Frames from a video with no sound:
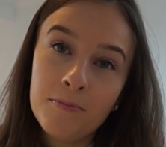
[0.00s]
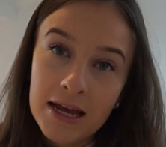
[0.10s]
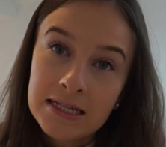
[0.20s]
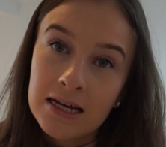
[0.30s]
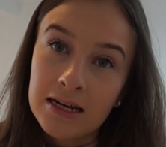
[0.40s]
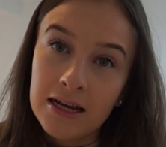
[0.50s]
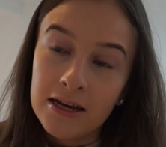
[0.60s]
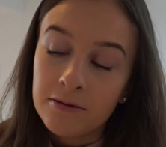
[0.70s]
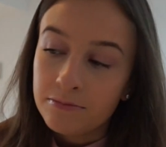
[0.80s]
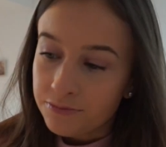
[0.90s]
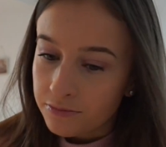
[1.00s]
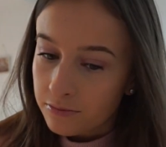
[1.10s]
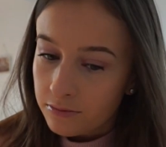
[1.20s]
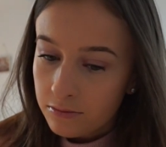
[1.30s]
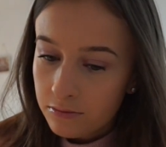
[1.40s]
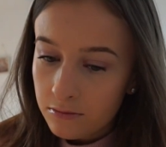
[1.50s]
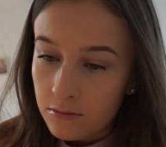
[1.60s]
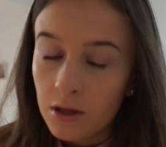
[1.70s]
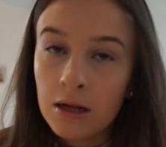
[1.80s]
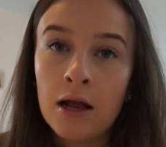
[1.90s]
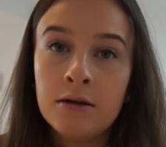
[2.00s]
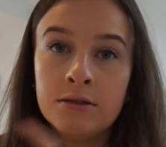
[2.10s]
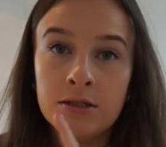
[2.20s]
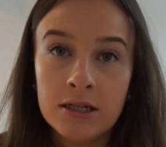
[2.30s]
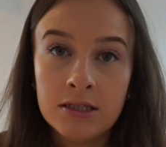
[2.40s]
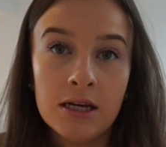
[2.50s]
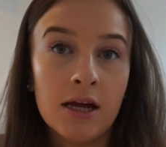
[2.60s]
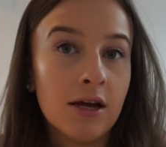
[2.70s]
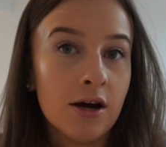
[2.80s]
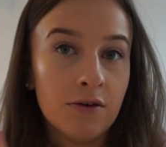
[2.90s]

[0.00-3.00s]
basically, yesterday